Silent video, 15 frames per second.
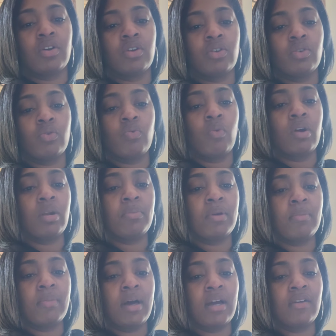you want to
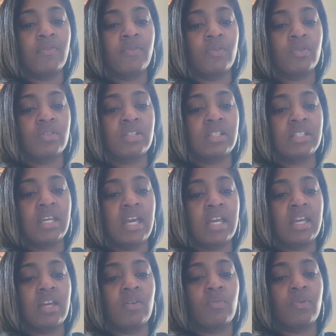be mindful to
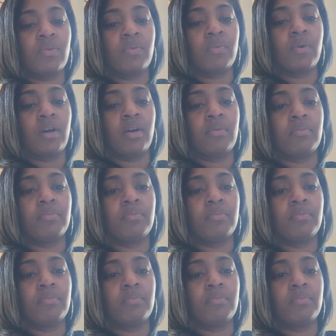take it with what?